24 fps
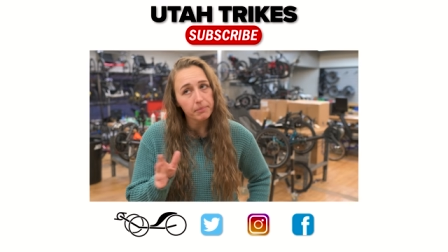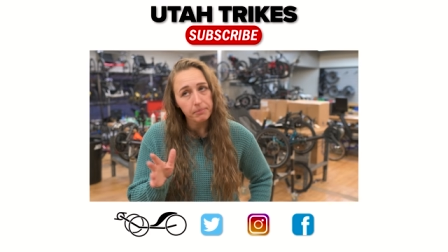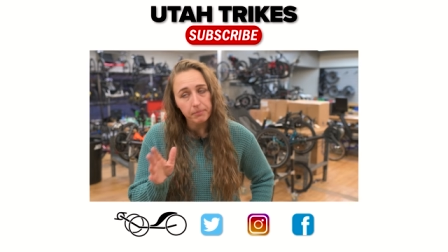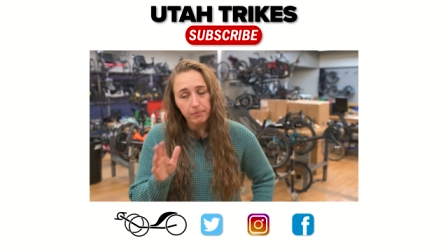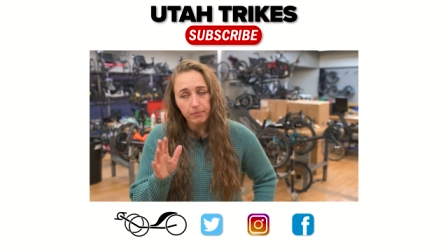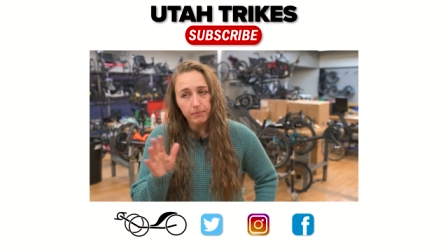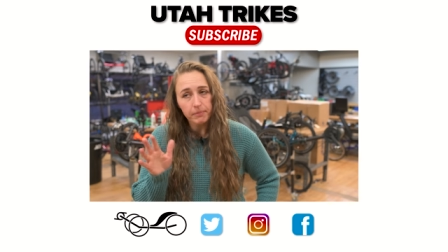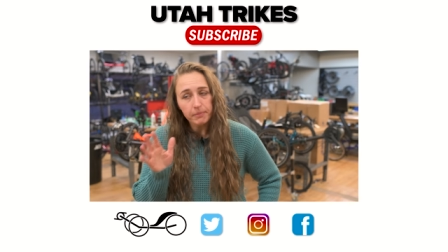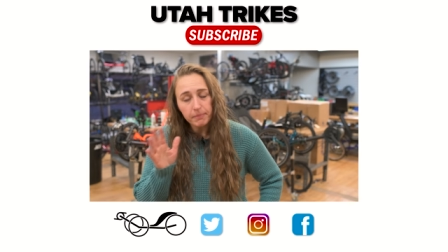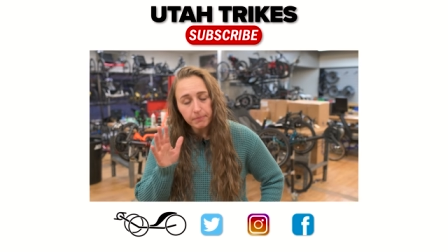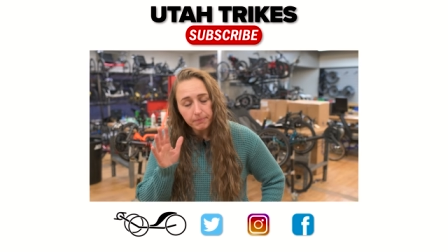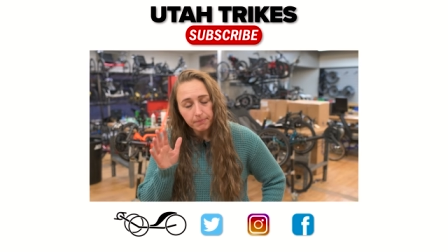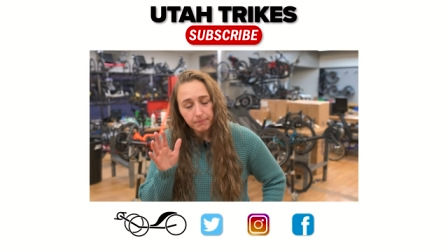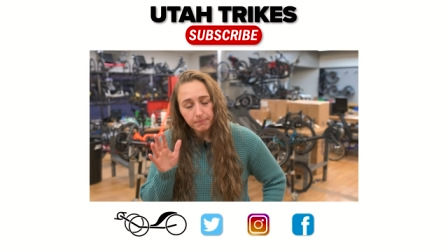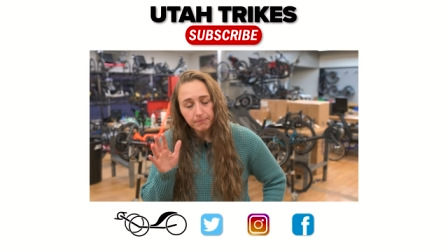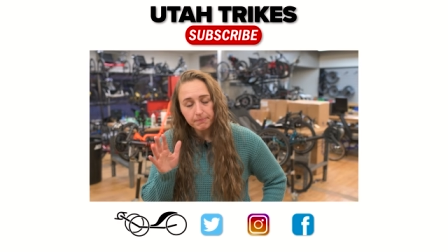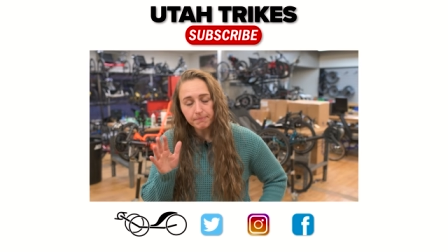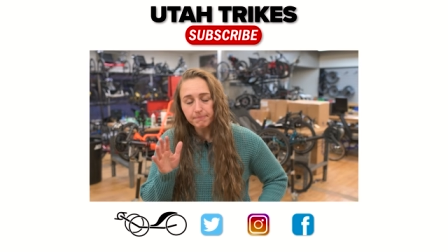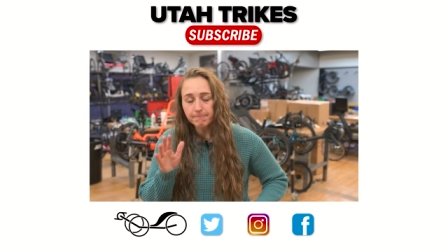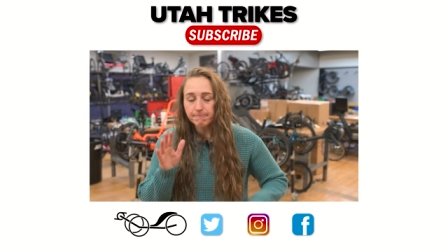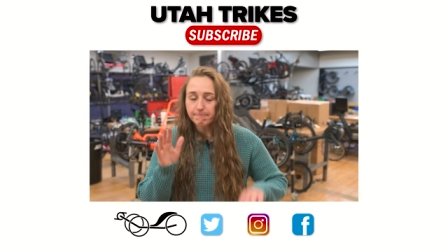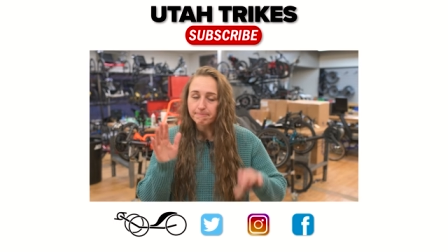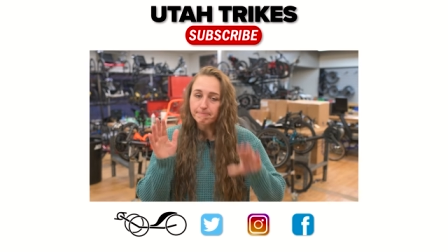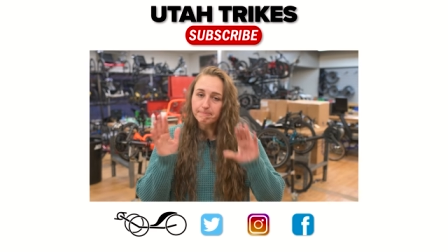
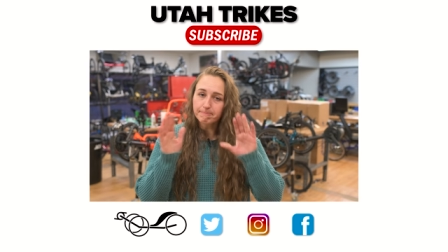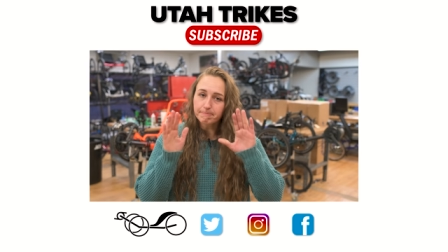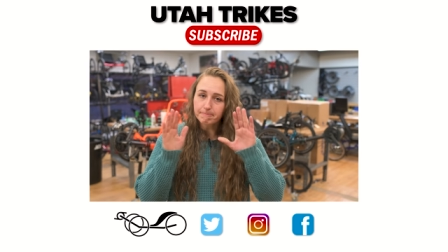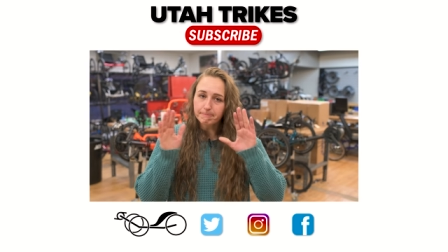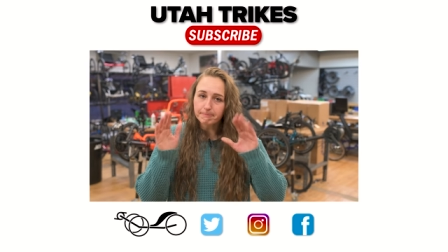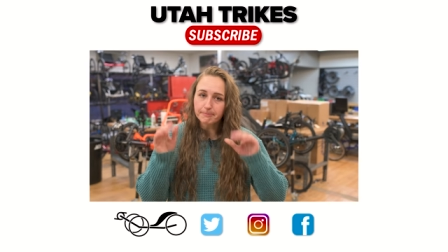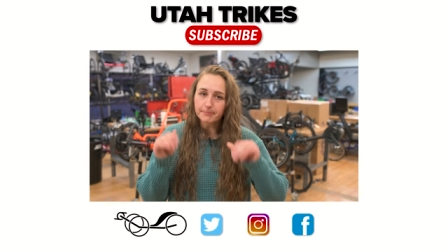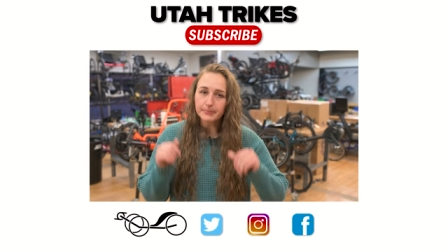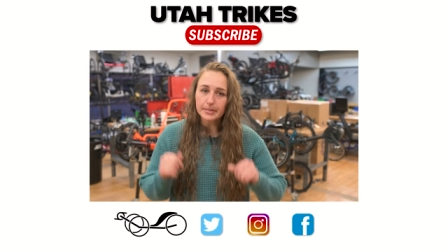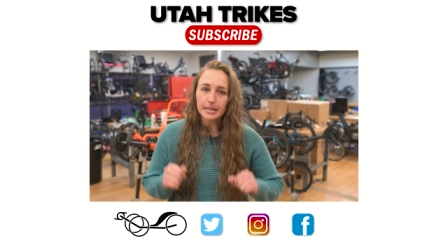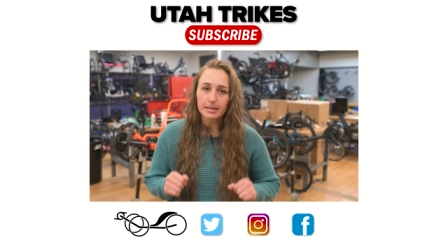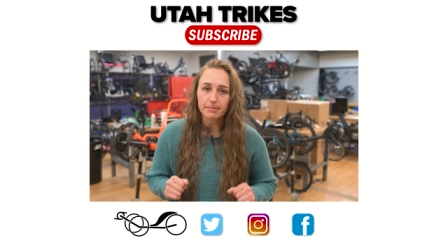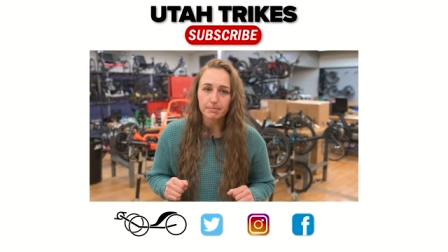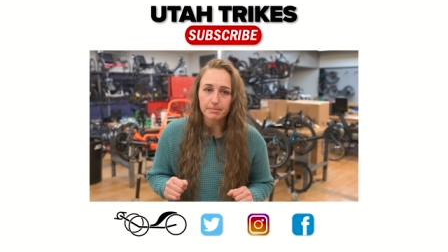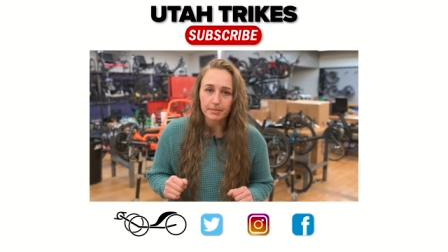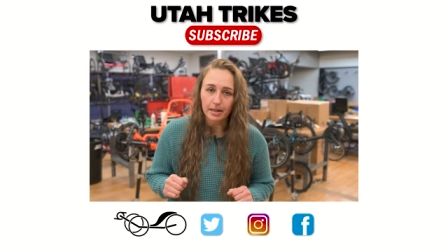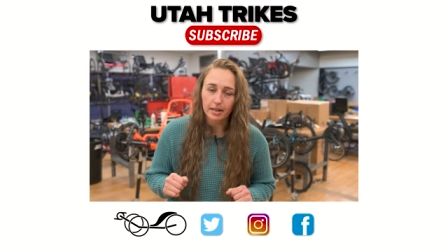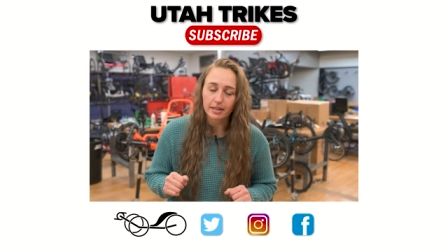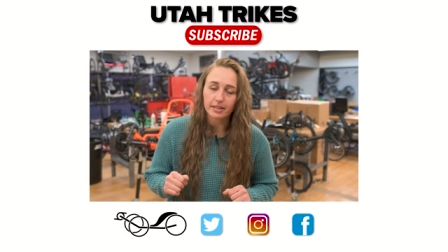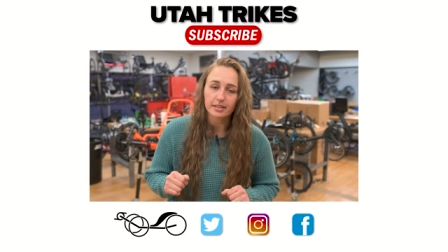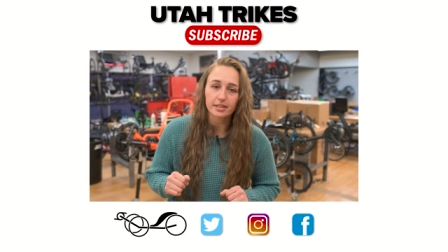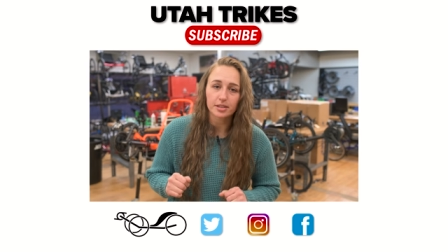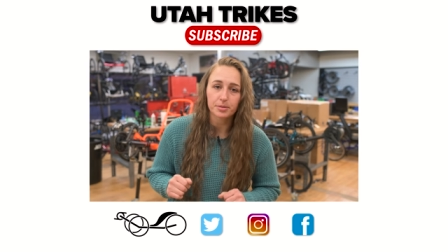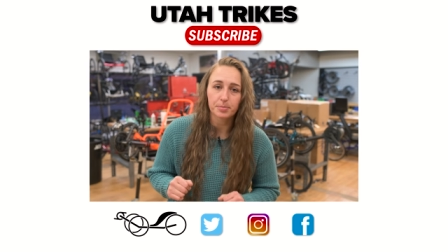I'm
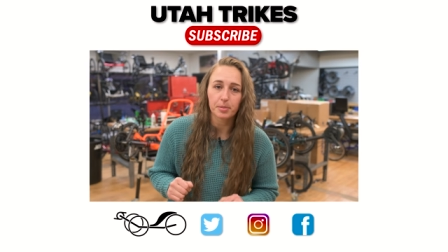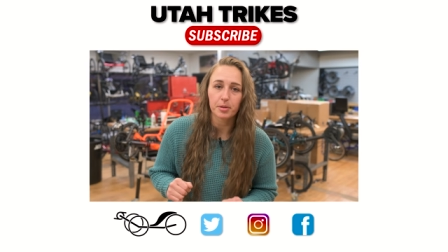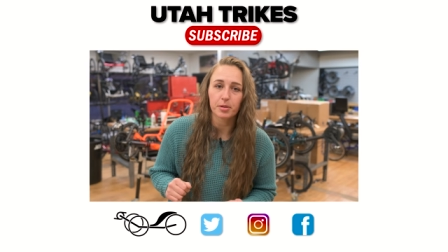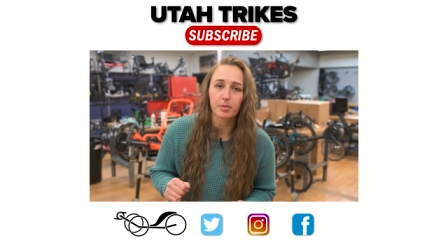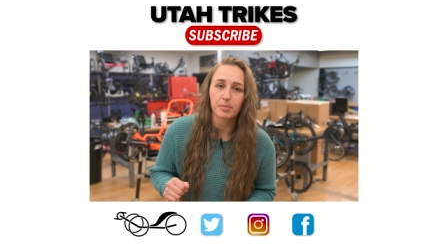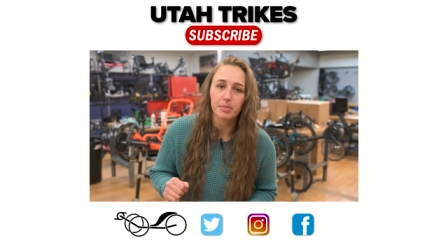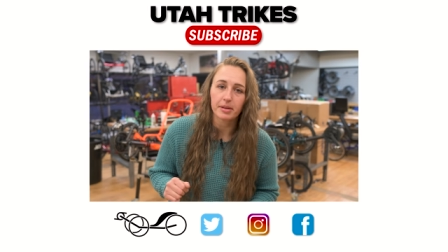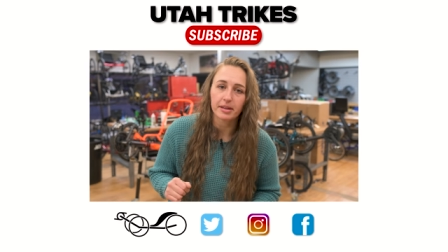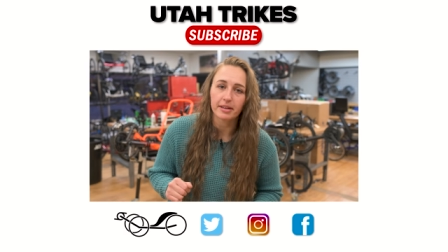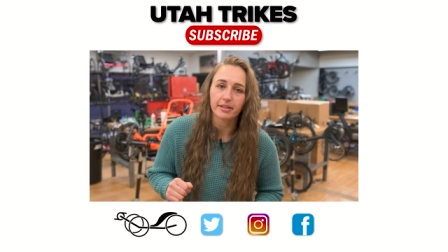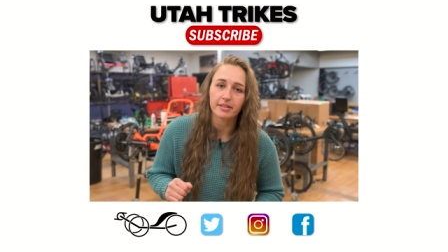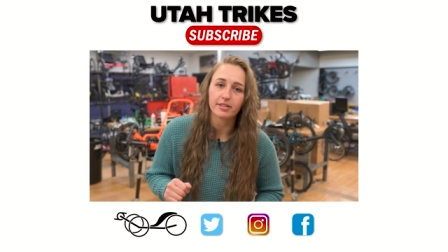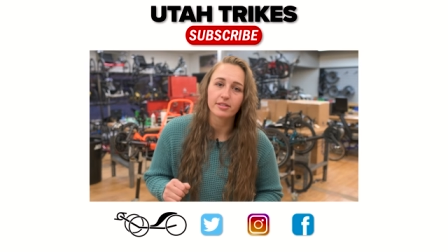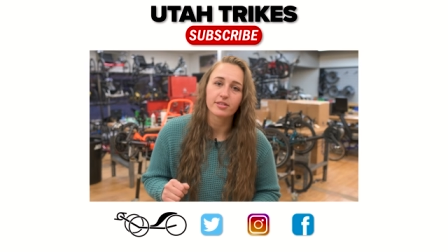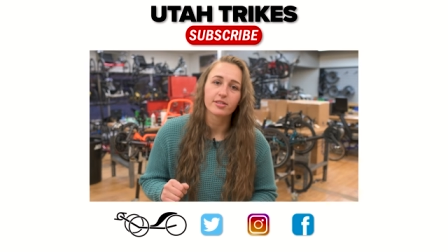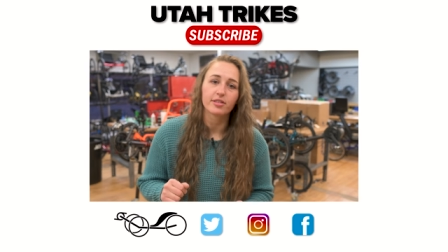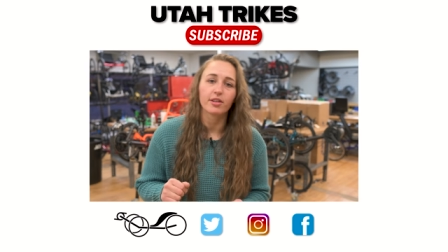not gonna spill the beans.